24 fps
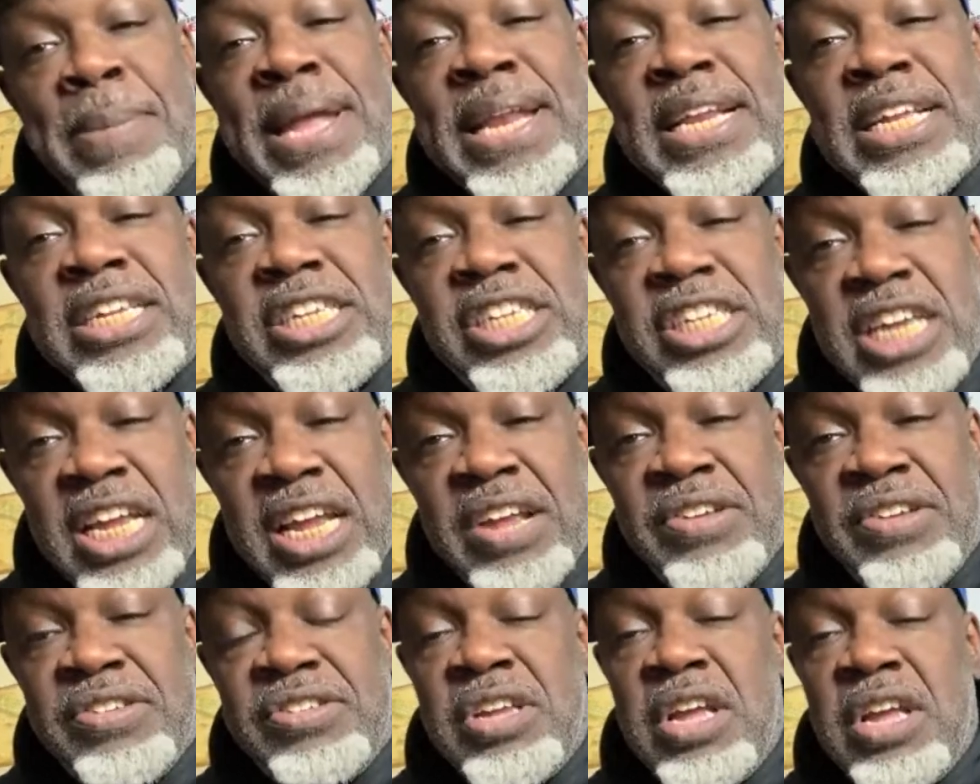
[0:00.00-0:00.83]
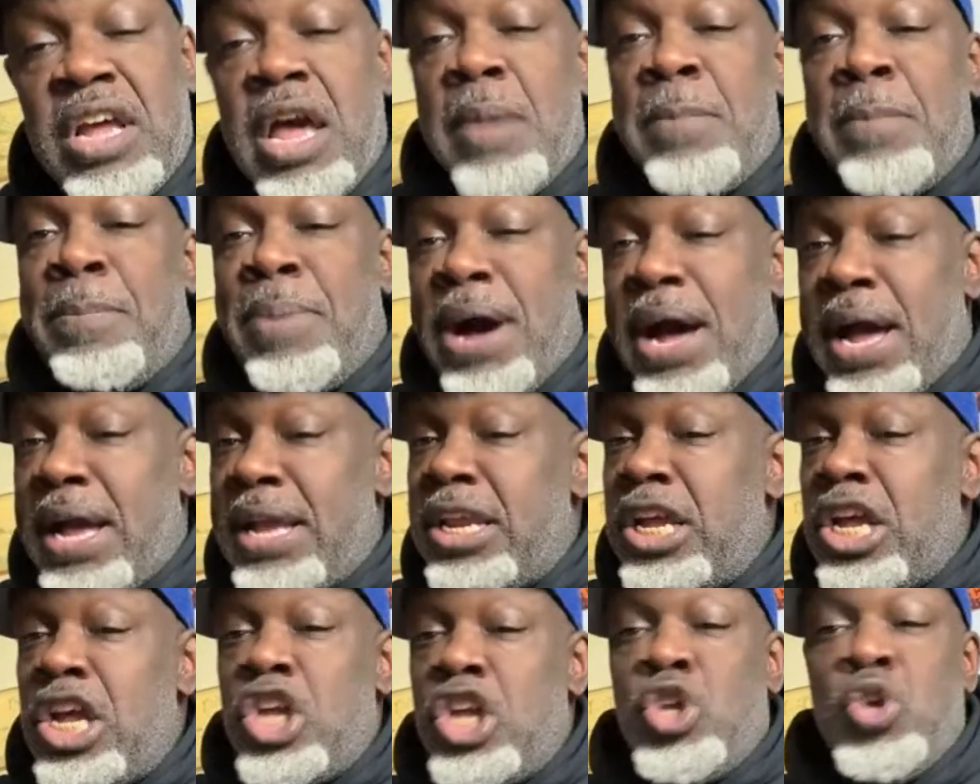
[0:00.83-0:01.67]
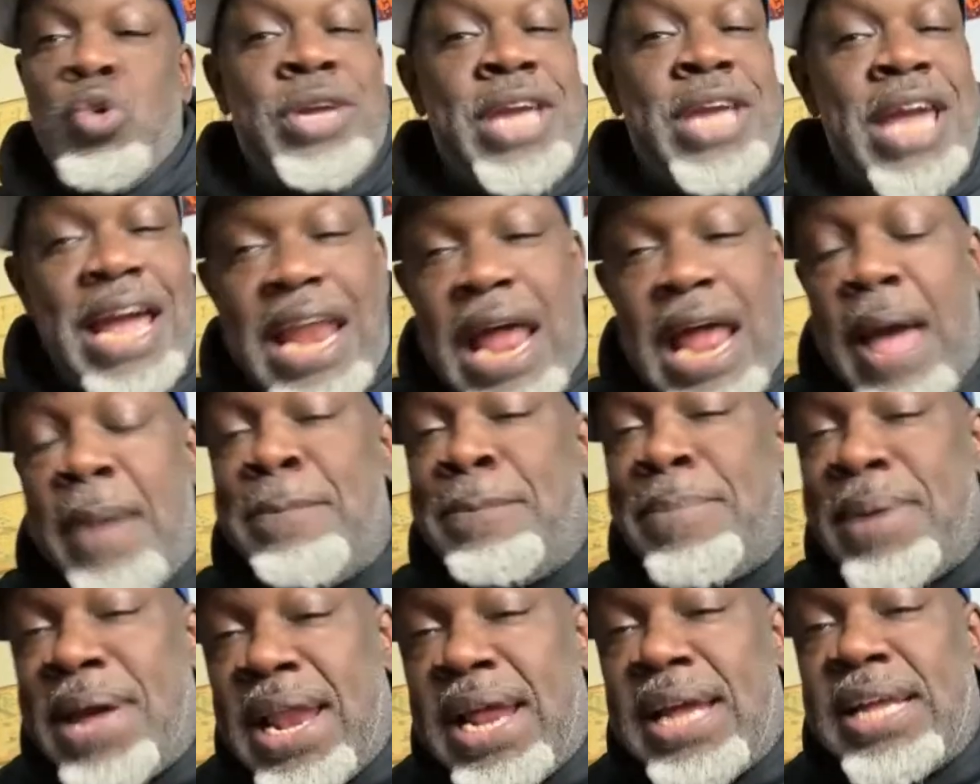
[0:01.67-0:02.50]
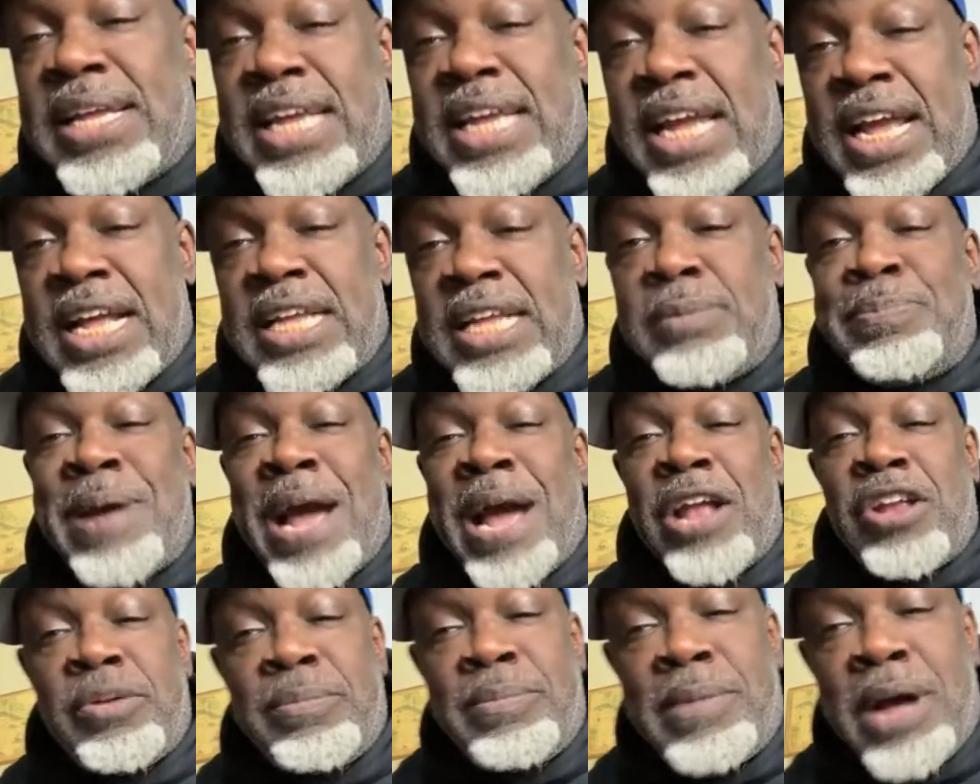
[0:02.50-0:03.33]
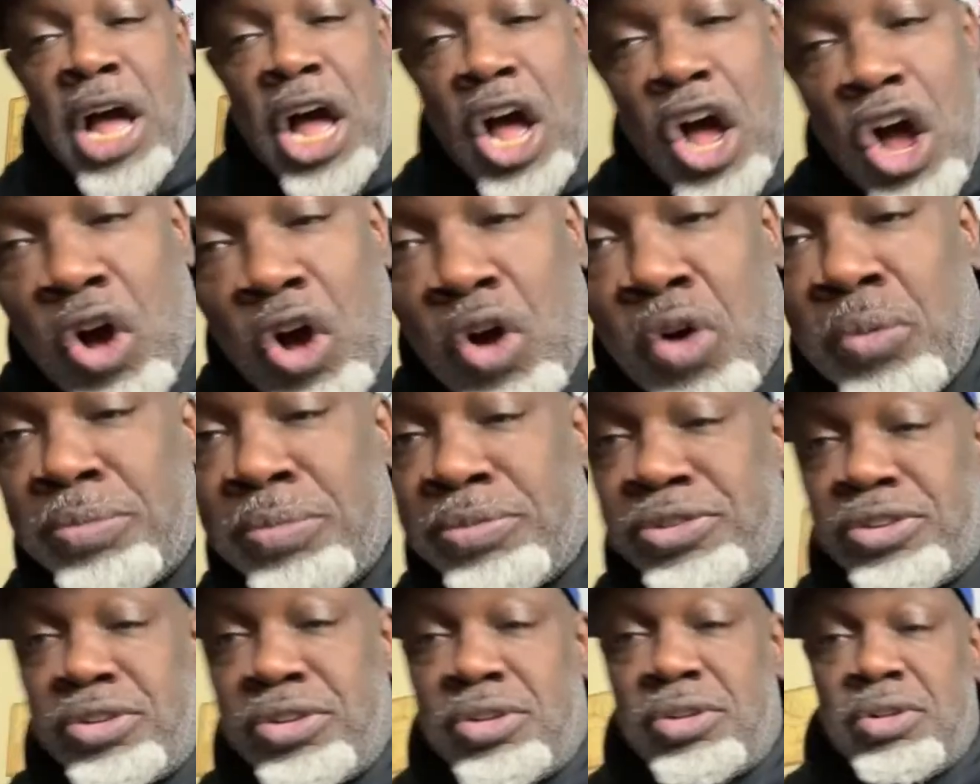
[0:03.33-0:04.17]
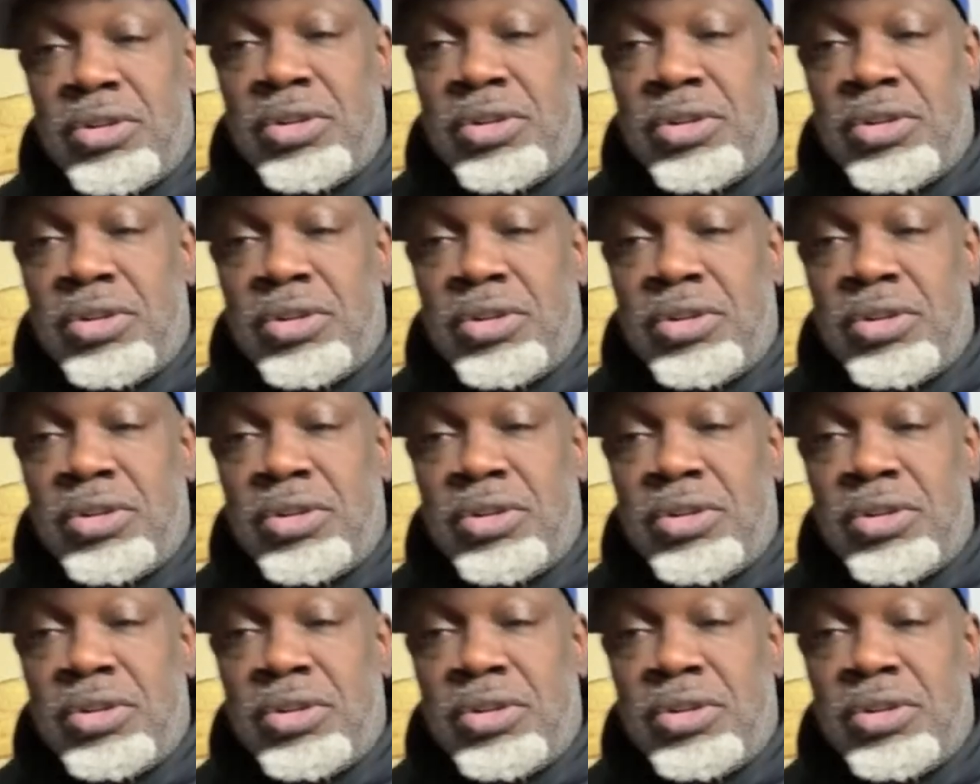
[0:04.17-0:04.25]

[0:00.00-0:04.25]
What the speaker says: beat the Chiefs, but you cannot bet against Patrick Mahomes.